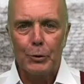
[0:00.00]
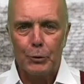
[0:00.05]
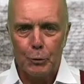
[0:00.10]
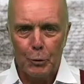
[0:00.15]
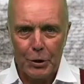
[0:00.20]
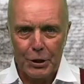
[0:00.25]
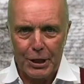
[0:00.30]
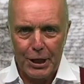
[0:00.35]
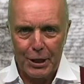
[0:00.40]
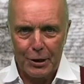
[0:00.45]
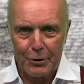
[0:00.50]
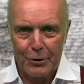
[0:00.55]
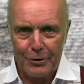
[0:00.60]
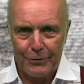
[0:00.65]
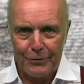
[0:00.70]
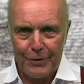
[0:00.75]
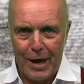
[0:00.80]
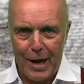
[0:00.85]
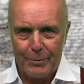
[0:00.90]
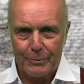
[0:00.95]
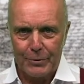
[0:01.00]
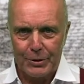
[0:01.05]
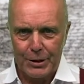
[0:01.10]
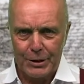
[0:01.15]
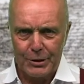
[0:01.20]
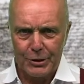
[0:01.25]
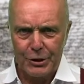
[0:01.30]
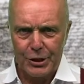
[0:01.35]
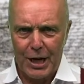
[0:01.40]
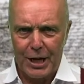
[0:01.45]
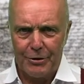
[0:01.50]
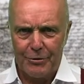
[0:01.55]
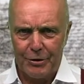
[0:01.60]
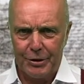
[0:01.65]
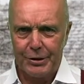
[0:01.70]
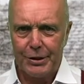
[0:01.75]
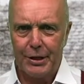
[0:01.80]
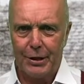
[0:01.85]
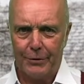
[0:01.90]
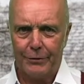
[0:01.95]
working on the farm didn't
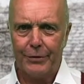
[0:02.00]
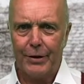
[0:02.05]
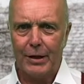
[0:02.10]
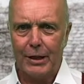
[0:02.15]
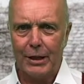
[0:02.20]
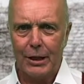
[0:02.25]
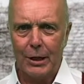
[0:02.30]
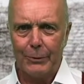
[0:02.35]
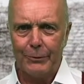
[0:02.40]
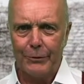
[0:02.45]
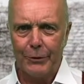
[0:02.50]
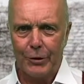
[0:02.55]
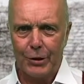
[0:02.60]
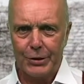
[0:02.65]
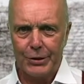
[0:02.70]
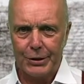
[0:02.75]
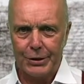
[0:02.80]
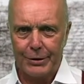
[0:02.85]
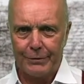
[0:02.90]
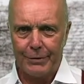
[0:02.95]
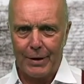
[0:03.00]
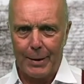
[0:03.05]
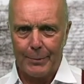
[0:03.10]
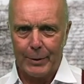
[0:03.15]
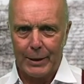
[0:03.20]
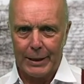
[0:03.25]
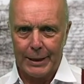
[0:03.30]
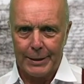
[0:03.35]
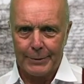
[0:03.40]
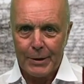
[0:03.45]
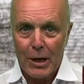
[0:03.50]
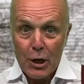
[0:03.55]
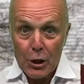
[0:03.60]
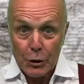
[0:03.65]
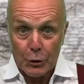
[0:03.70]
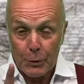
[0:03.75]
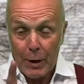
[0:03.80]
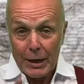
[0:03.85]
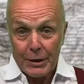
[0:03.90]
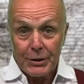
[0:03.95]
generate enough income for us as a family,
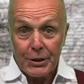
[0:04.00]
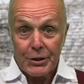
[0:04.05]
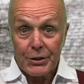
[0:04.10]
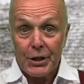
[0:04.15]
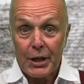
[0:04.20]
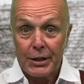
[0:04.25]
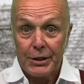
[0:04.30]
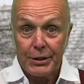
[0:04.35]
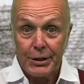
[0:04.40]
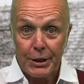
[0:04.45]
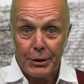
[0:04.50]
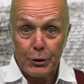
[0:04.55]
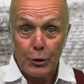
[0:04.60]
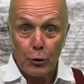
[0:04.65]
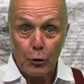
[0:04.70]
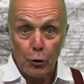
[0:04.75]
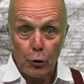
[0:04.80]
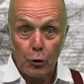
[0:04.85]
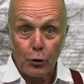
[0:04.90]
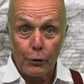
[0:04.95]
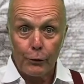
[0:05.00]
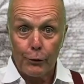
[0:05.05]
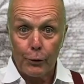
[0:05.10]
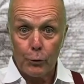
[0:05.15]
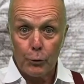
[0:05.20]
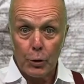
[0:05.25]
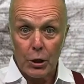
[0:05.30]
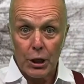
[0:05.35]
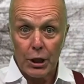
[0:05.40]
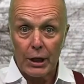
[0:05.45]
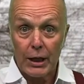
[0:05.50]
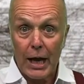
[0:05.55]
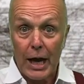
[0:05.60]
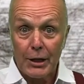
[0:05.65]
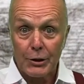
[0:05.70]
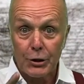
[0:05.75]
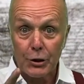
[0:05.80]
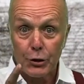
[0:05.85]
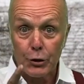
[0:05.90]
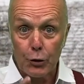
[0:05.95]
so I decided to look for work
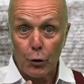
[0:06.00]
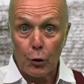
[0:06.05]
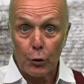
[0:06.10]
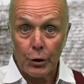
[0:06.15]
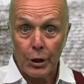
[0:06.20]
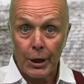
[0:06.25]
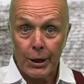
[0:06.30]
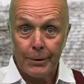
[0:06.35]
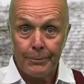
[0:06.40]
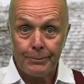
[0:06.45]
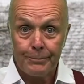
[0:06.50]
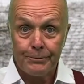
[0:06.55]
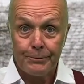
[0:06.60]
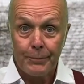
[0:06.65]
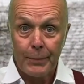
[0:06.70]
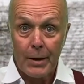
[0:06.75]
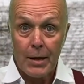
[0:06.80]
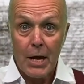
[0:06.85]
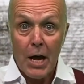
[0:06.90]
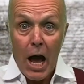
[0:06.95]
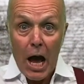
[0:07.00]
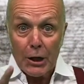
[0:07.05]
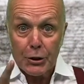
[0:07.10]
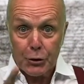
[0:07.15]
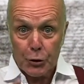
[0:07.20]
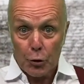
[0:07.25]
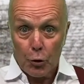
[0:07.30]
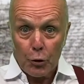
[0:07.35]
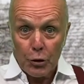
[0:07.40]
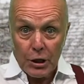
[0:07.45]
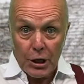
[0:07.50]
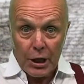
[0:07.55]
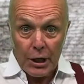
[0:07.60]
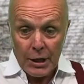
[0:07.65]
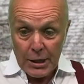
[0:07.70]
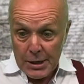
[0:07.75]
as a sawyer. A sawyer